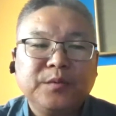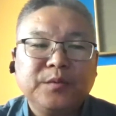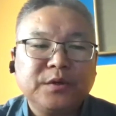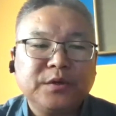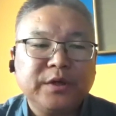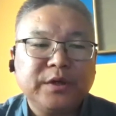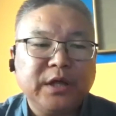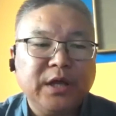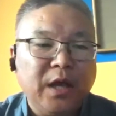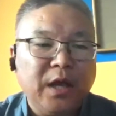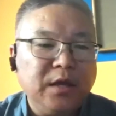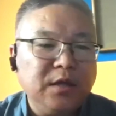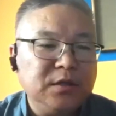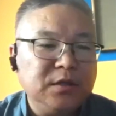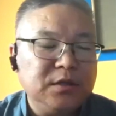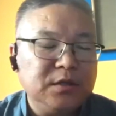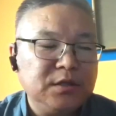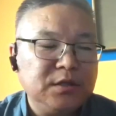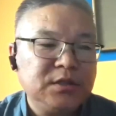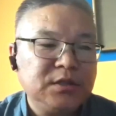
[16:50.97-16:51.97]

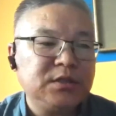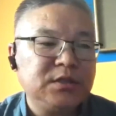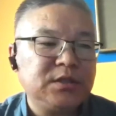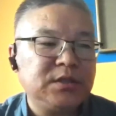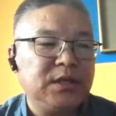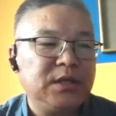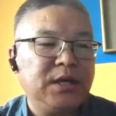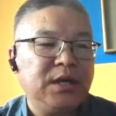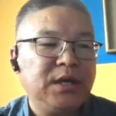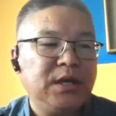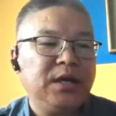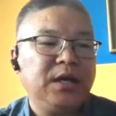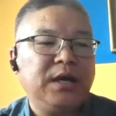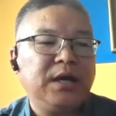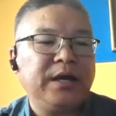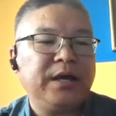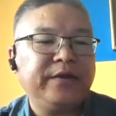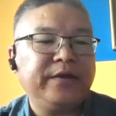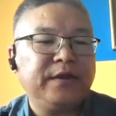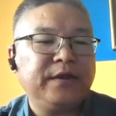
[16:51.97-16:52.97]
created,
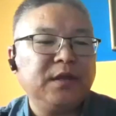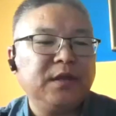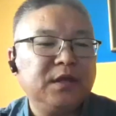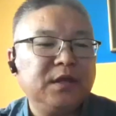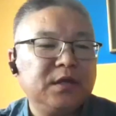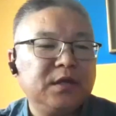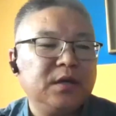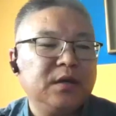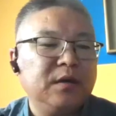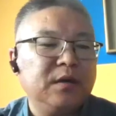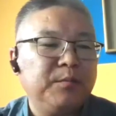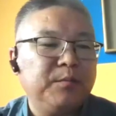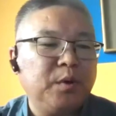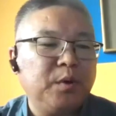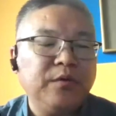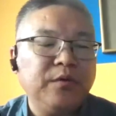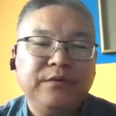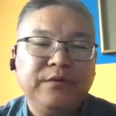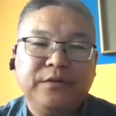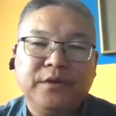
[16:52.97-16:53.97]
I think,
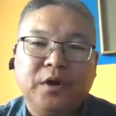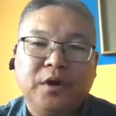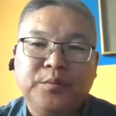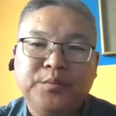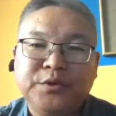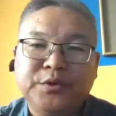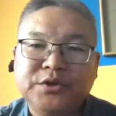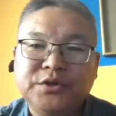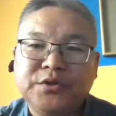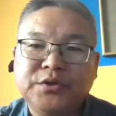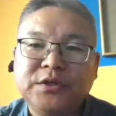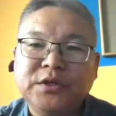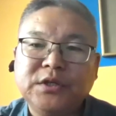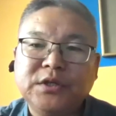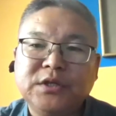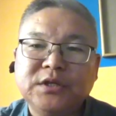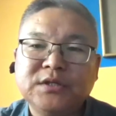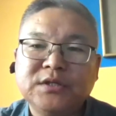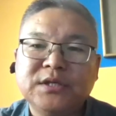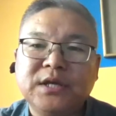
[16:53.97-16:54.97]
both
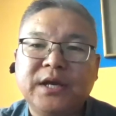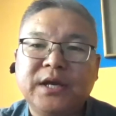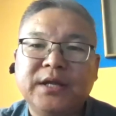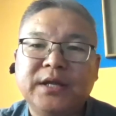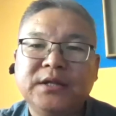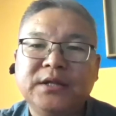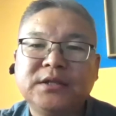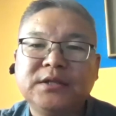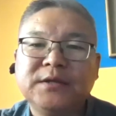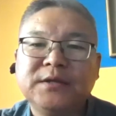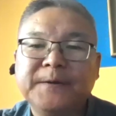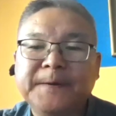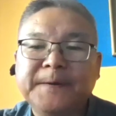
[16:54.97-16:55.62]
opportunities and